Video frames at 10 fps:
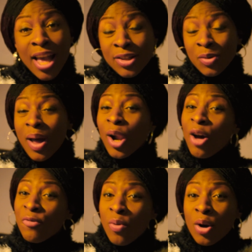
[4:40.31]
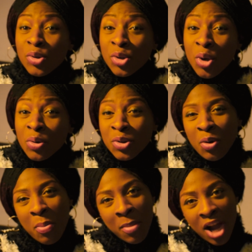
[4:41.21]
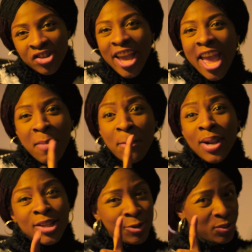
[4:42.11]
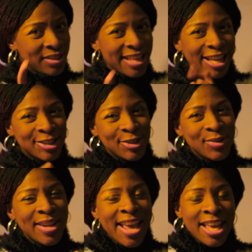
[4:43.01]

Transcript: So I love you all so much, and please just stay tuned.